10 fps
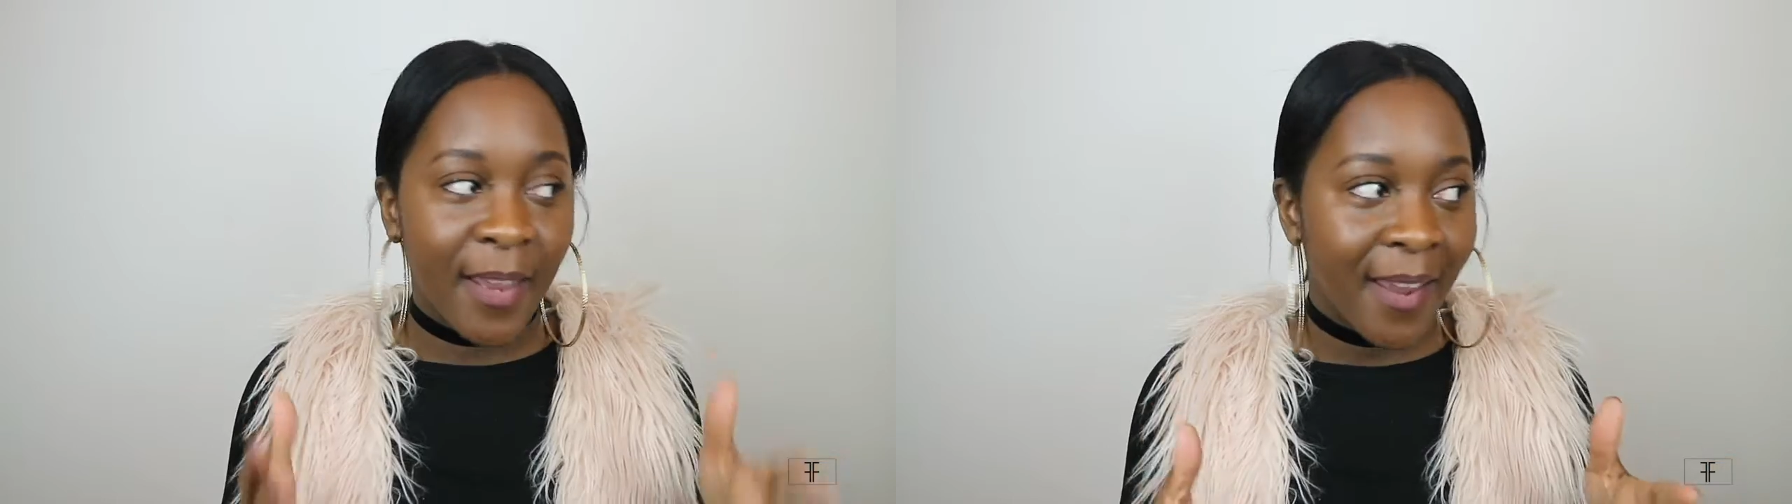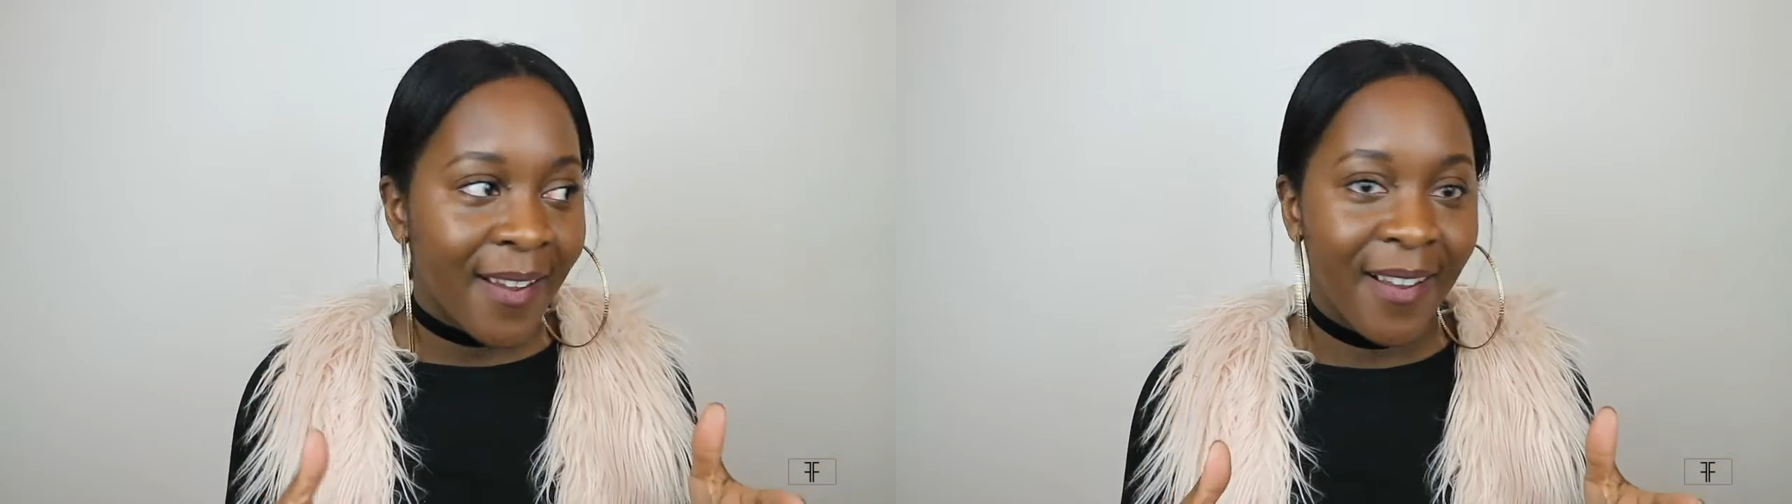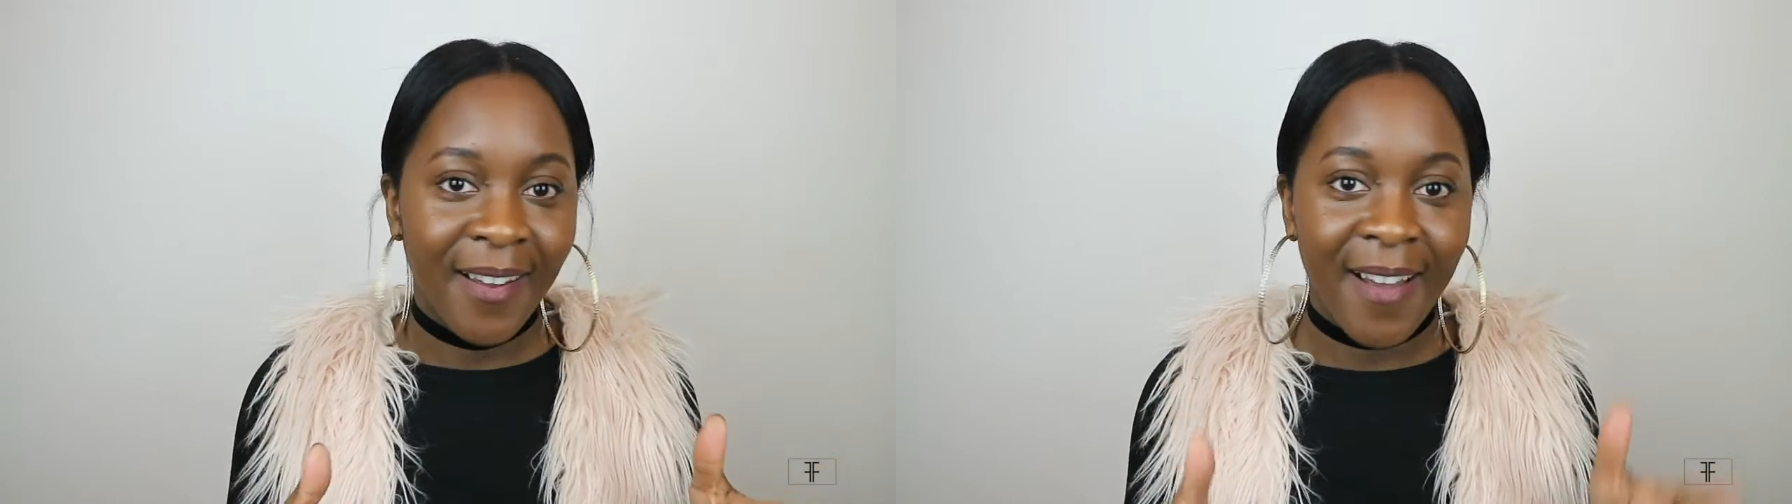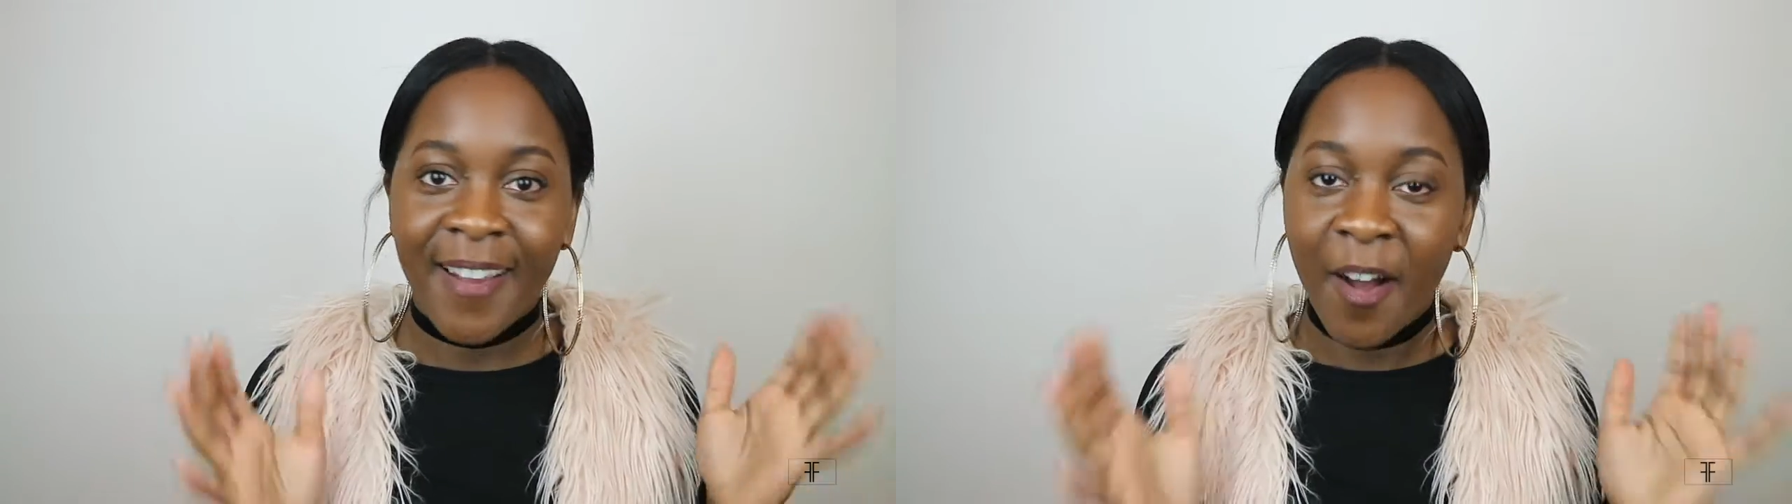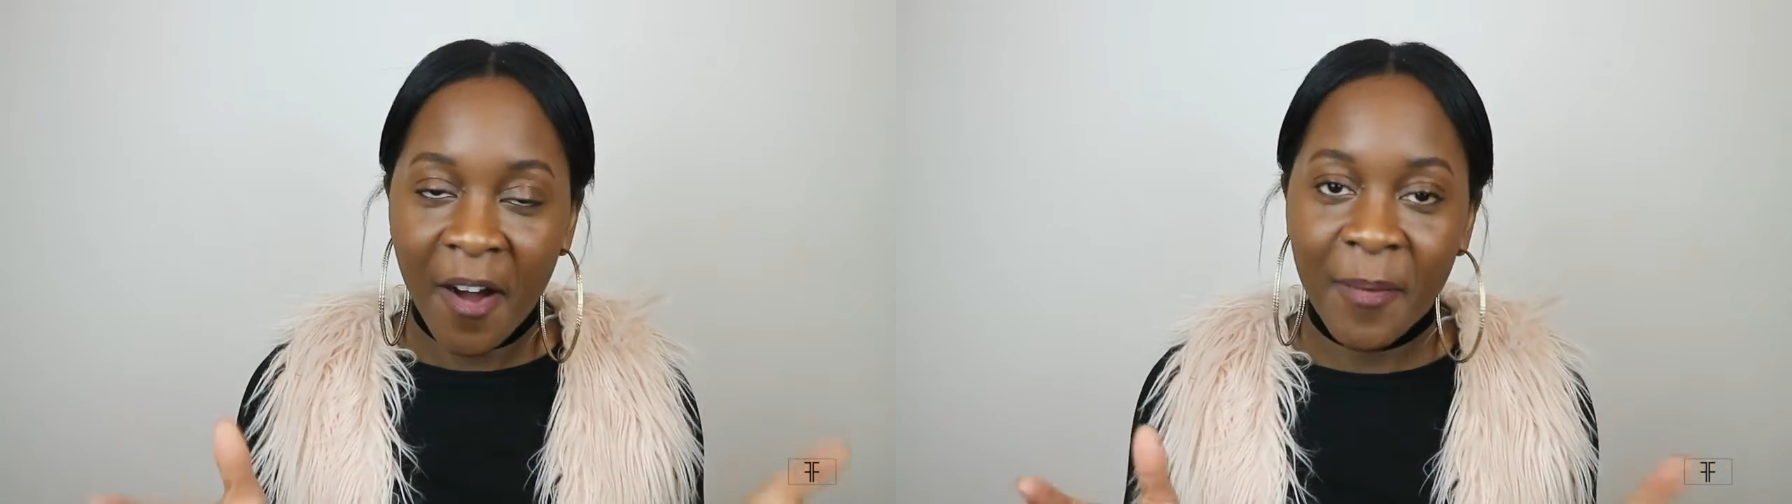big. I
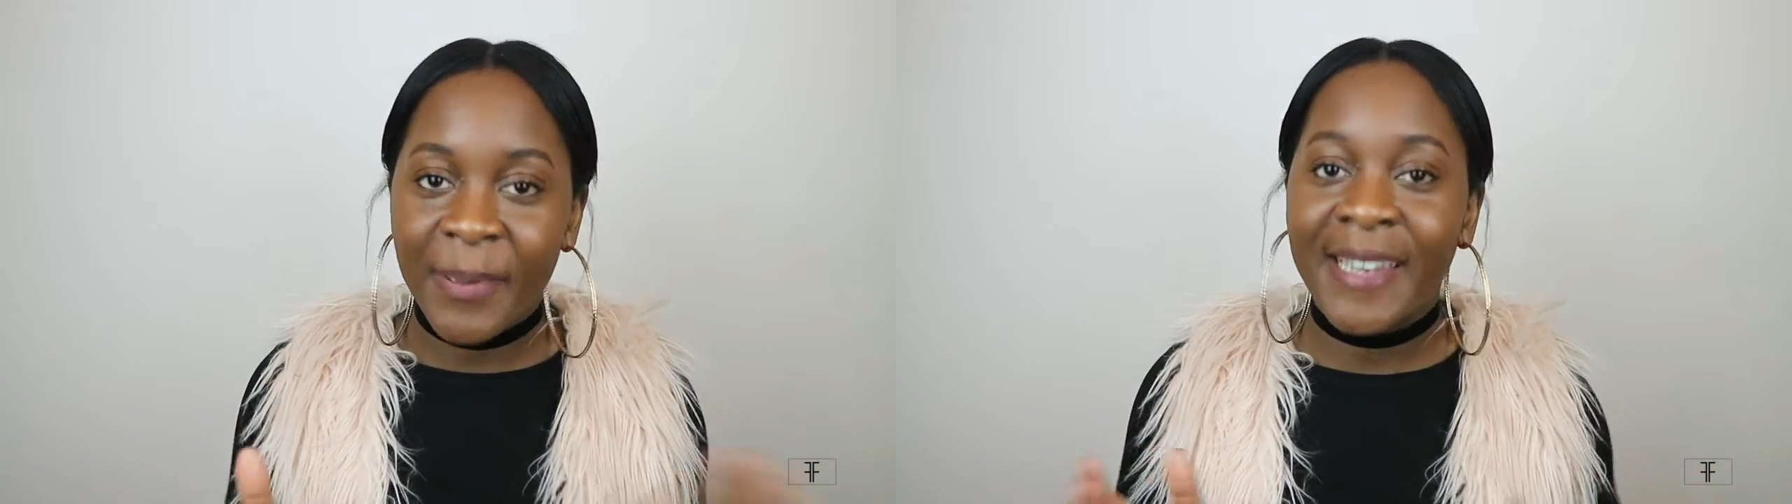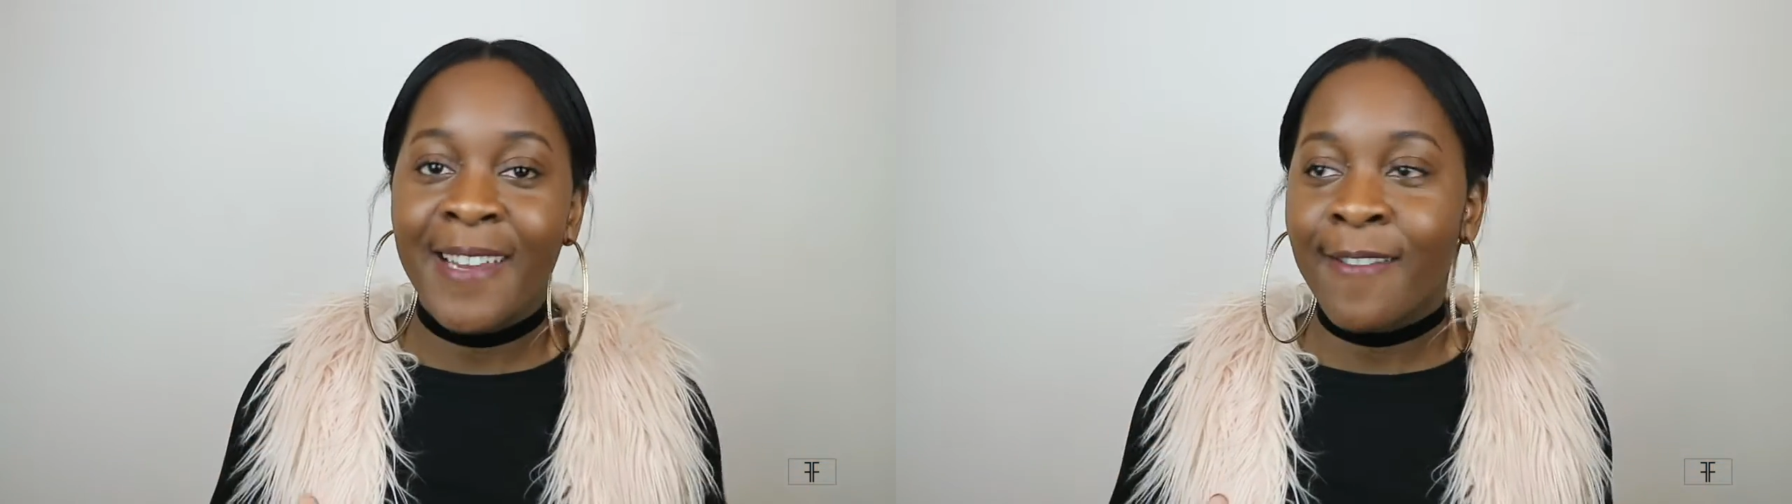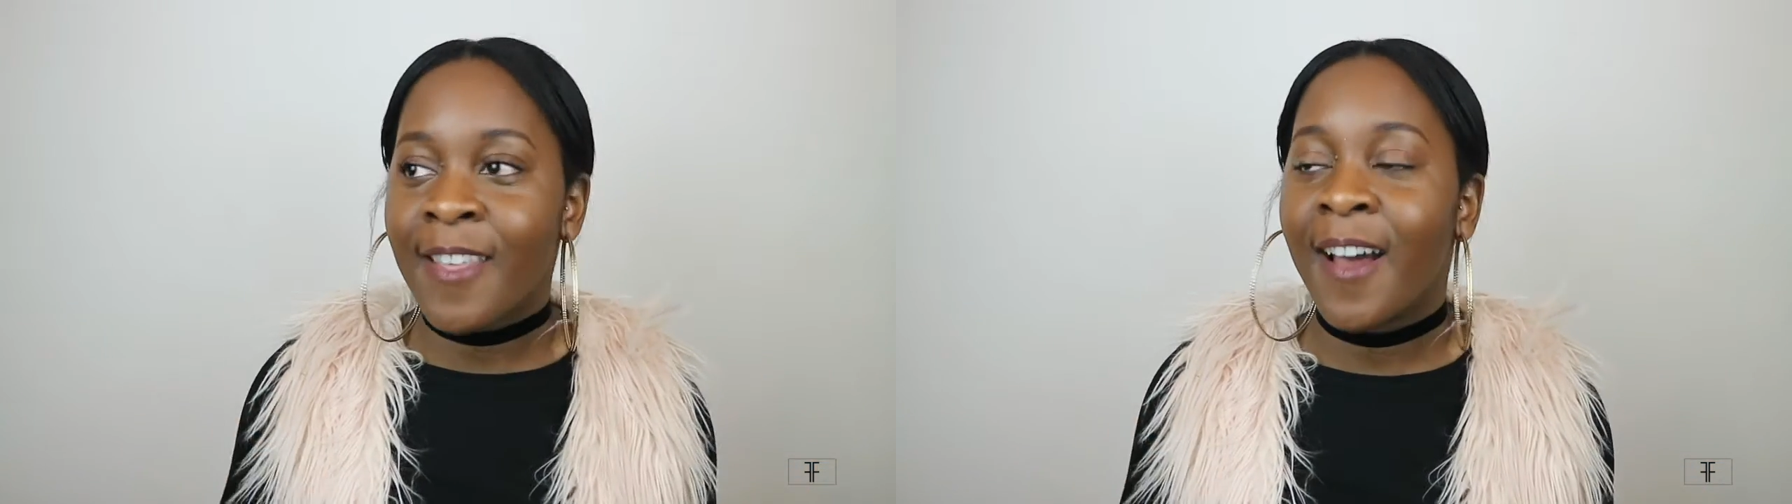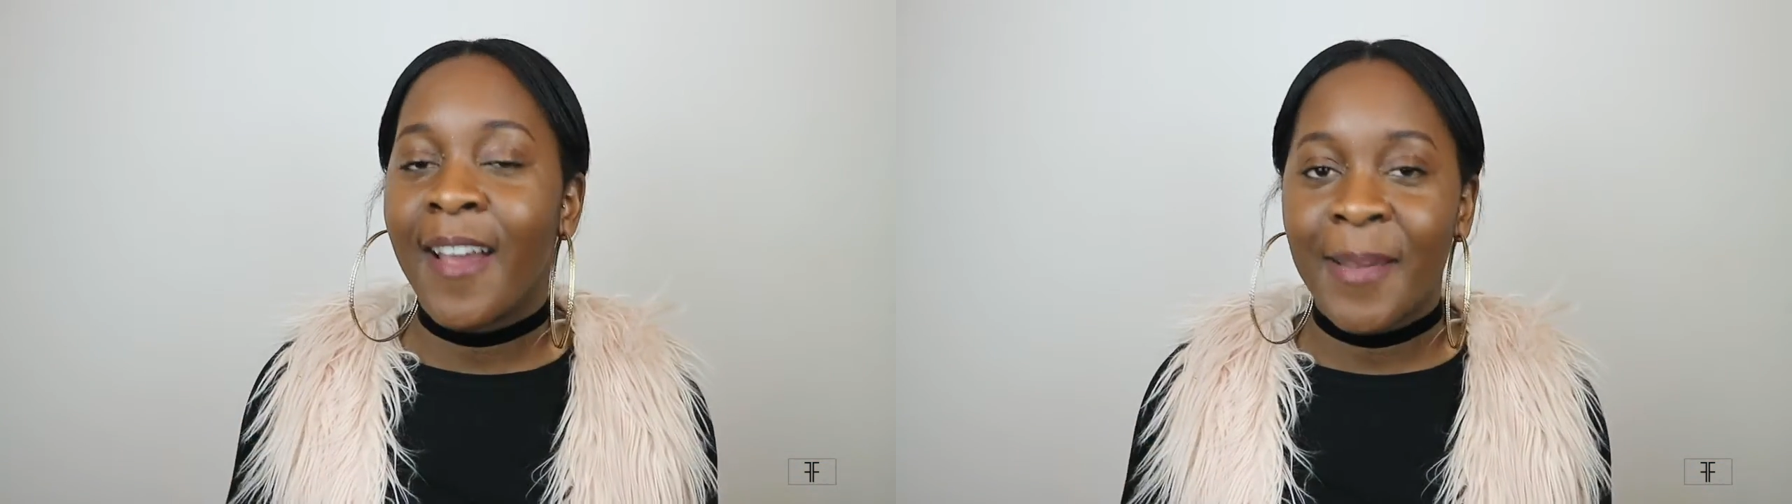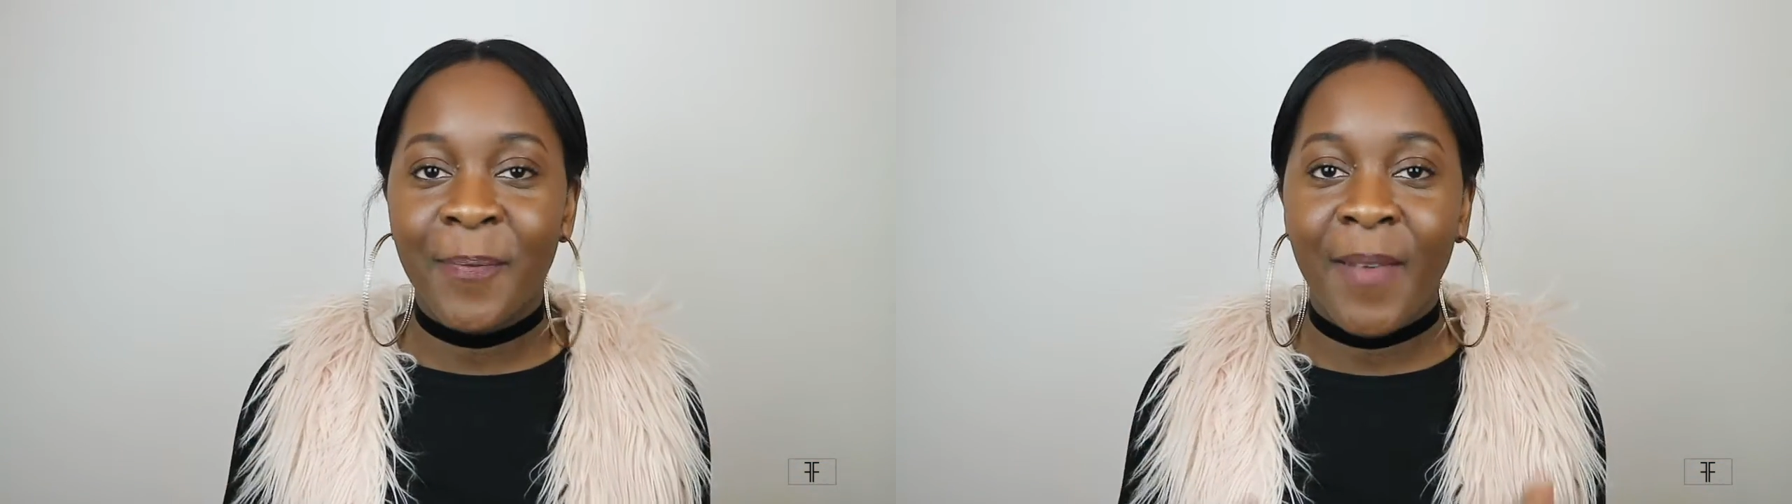can't believe that
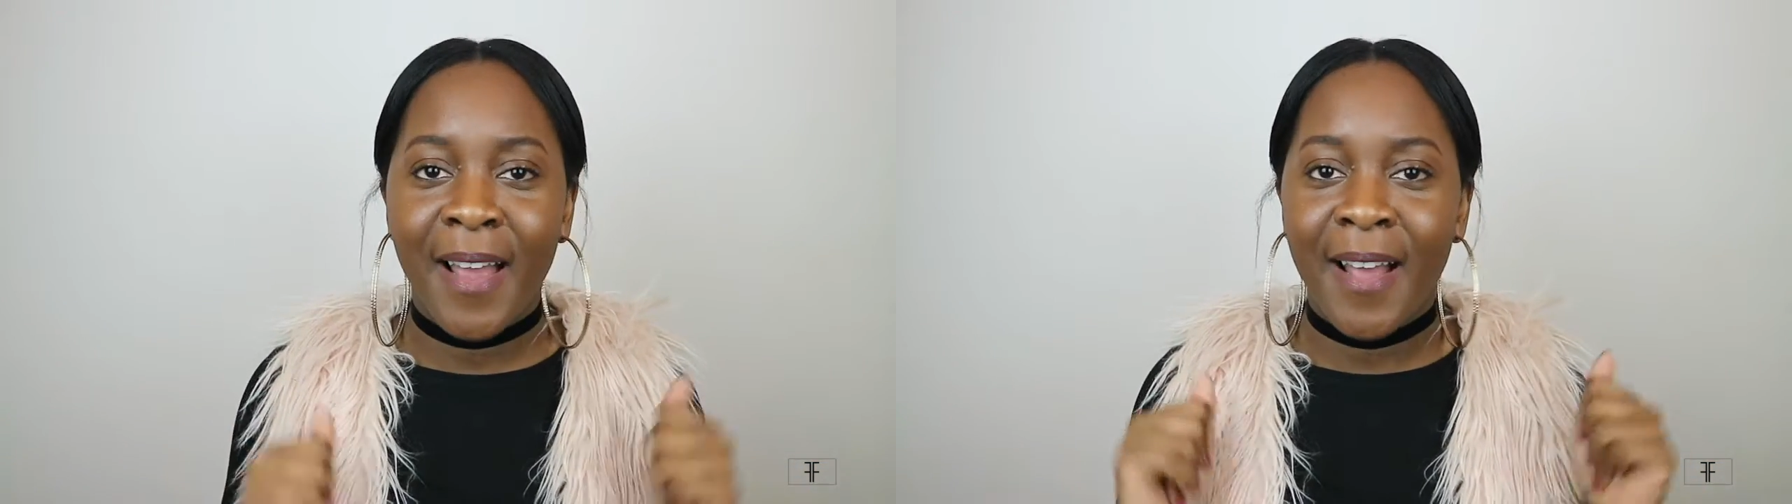I'm